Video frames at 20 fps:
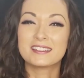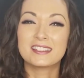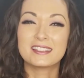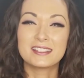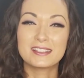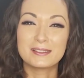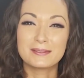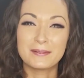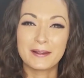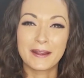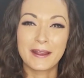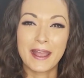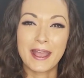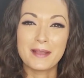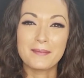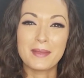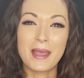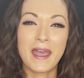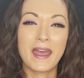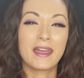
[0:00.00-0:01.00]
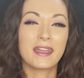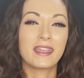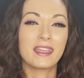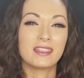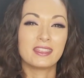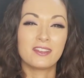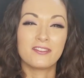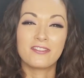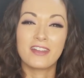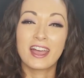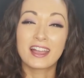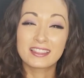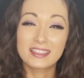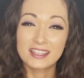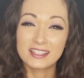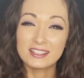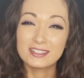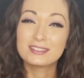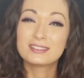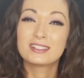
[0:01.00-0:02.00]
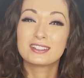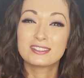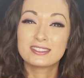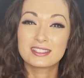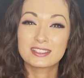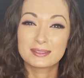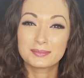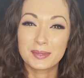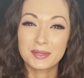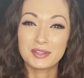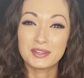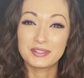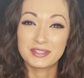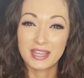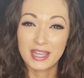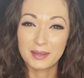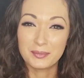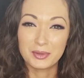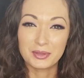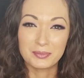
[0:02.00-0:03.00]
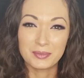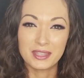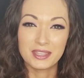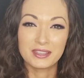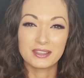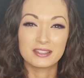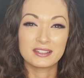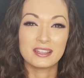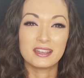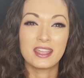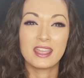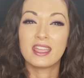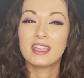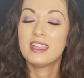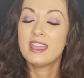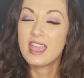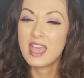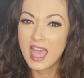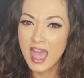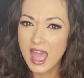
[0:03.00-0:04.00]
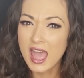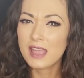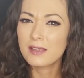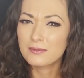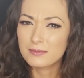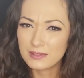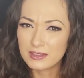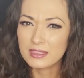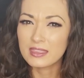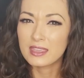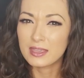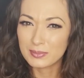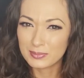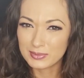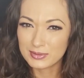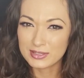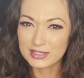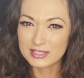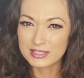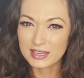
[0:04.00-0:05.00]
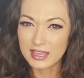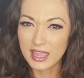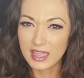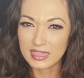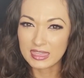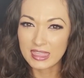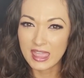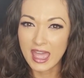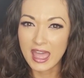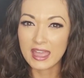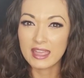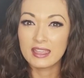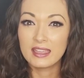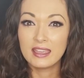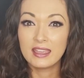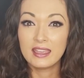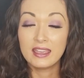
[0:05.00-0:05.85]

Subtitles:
This is where I'm at. And the fact that you chose to spend your time with me here today, I really appreciate that.